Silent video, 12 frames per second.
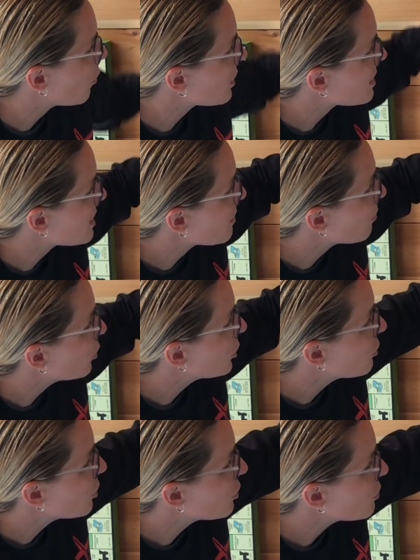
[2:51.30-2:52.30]
what symbol
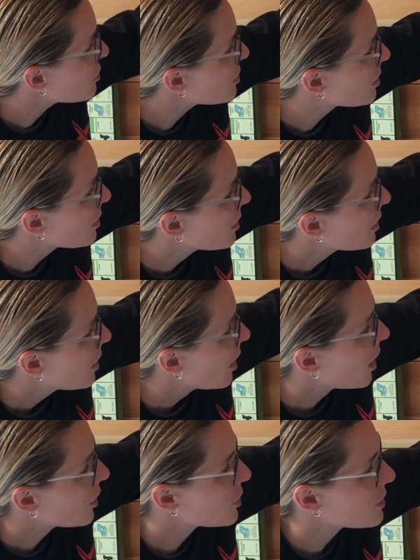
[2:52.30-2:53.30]
you use.
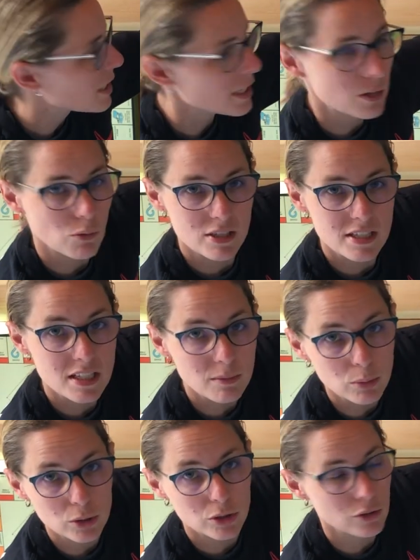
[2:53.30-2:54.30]
Understanding what
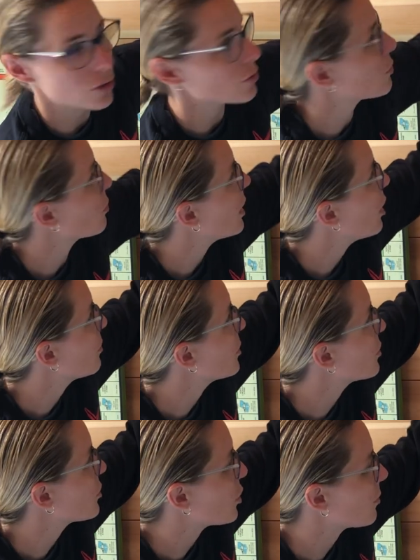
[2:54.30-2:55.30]
symbol you use will help you
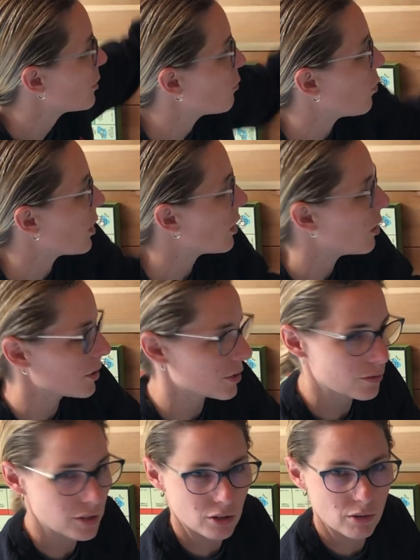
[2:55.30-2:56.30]
determine what
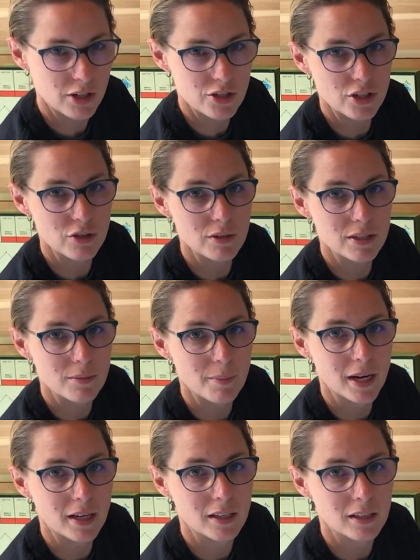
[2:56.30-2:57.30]
continuity correction you need to
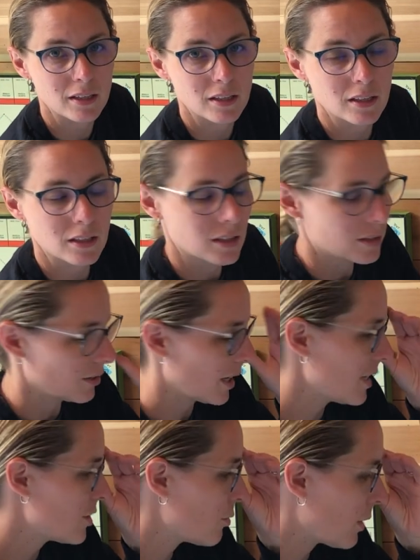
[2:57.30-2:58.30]
make.
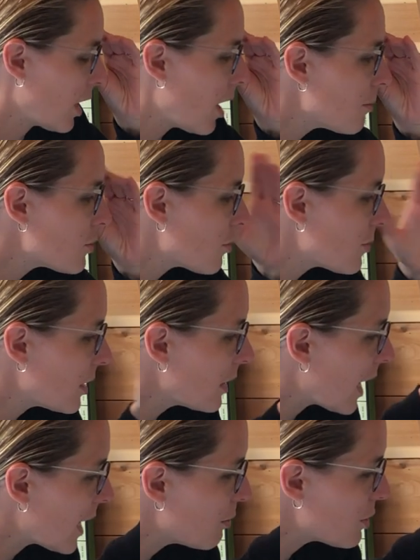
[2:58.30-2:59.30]
Okay, so it comes from the
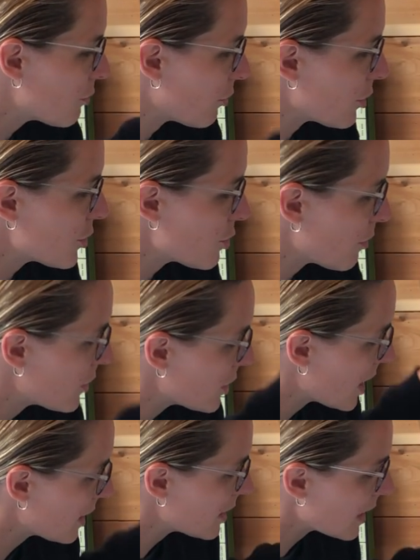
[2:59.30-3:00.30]
language first. You have to
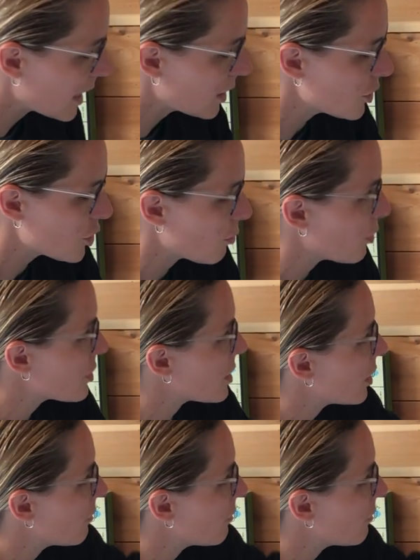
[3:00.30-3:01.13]
take the English words and